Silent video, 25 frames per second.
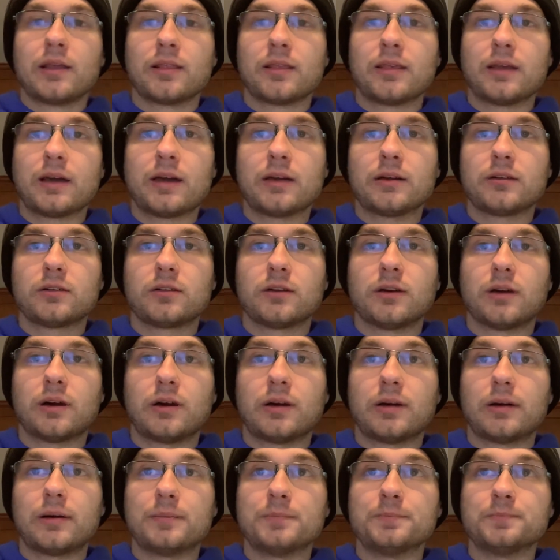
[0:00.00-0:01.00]
that...
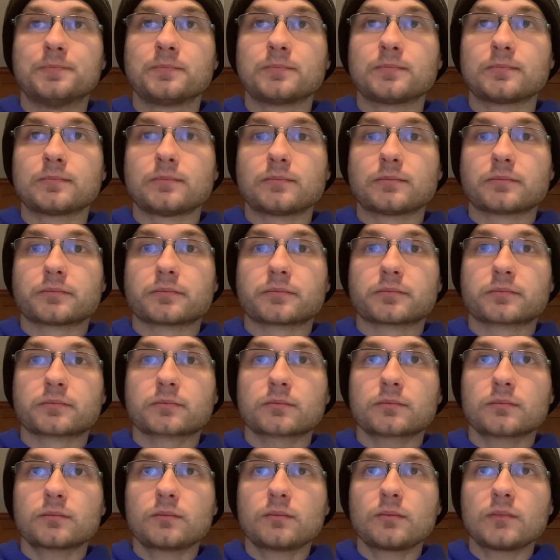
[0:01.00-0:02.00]
Um,
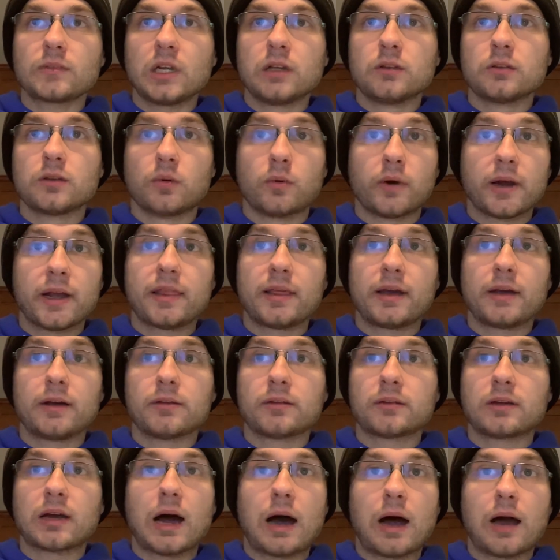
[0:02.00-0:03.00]
the way
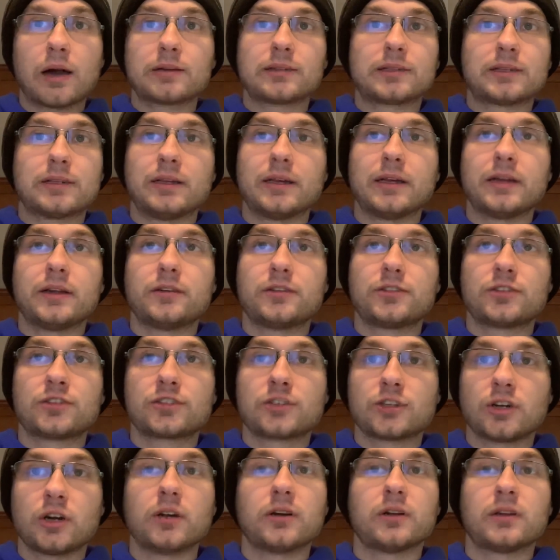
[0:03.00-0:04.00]
that Coxe did
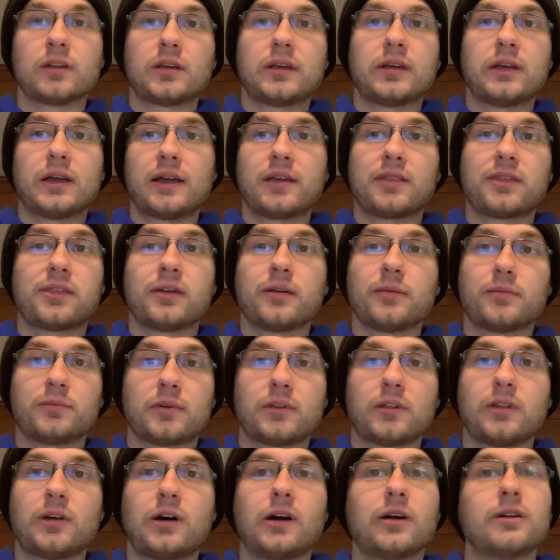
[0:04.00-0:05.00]
certainly, I think,
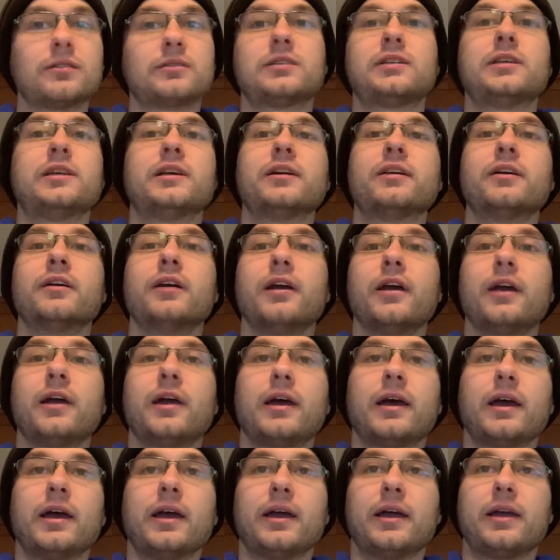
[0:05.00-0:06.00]
belongs here.
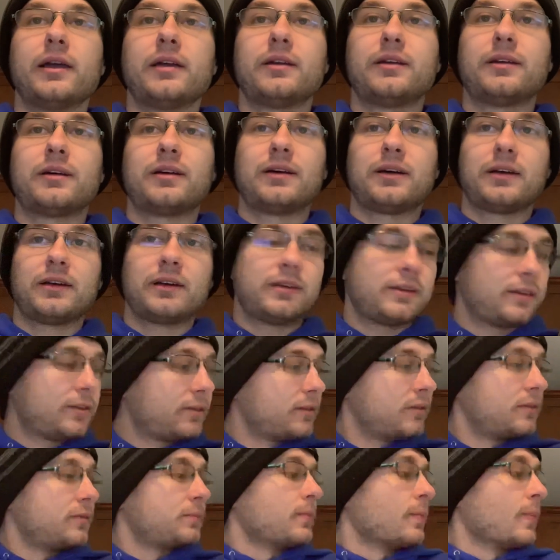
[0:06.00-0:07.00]
And uh,
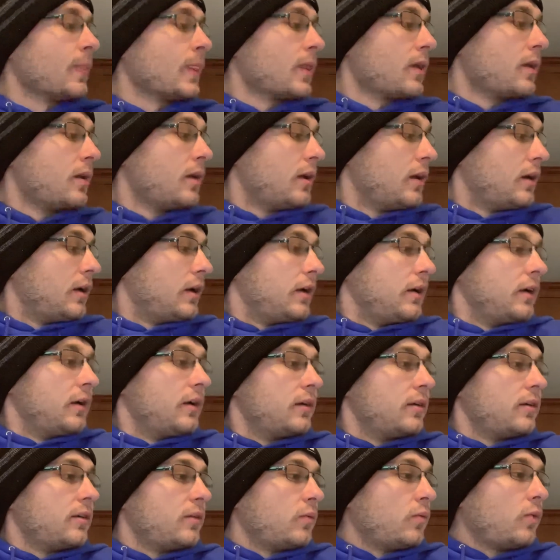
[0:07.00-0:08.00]

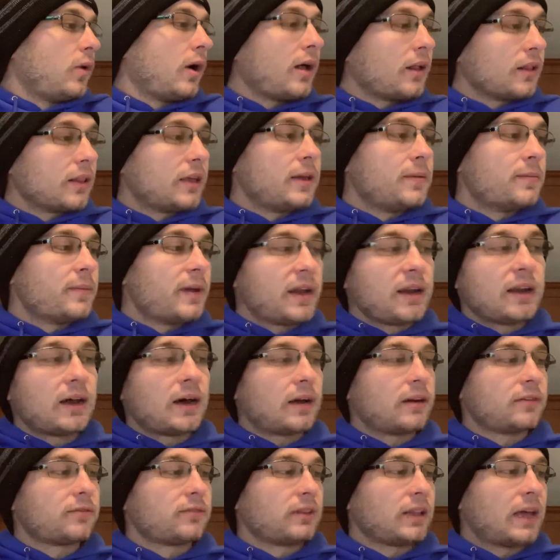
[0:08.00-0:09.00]
while he may
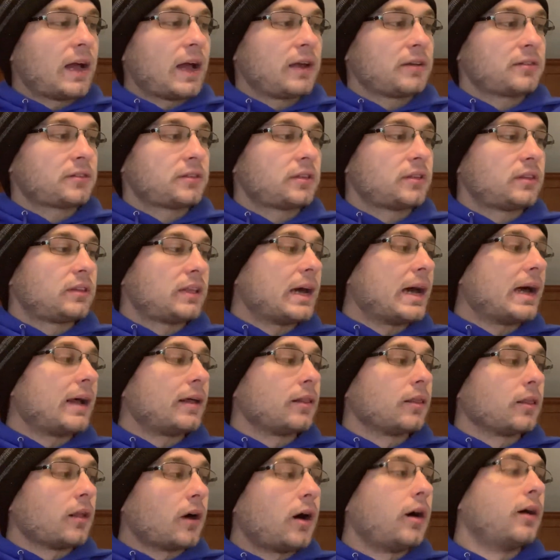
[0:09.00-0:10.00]
not have lasted
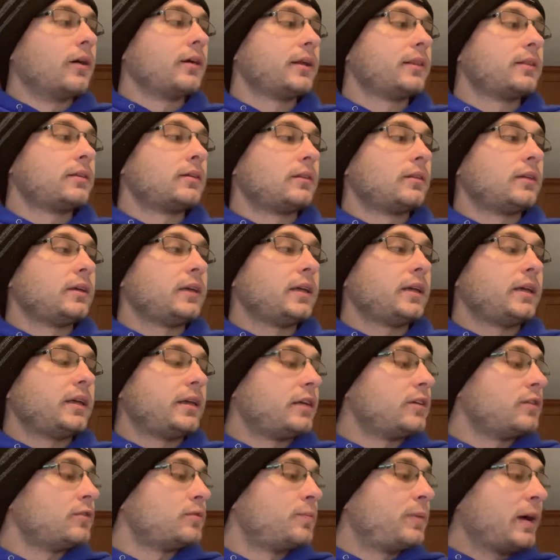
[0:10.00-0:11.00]
that long in the league,
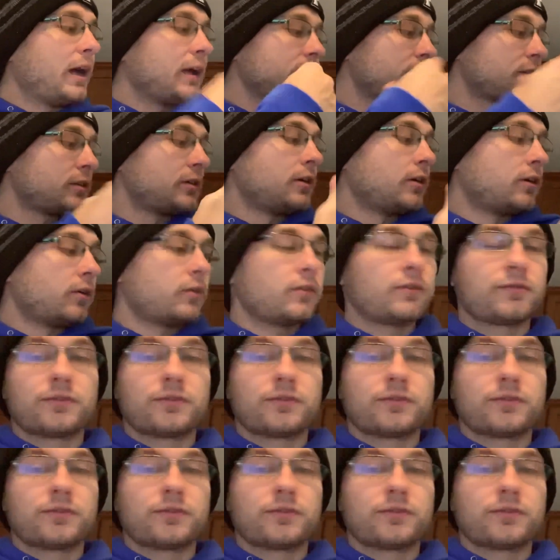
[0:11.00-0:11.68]
he's best known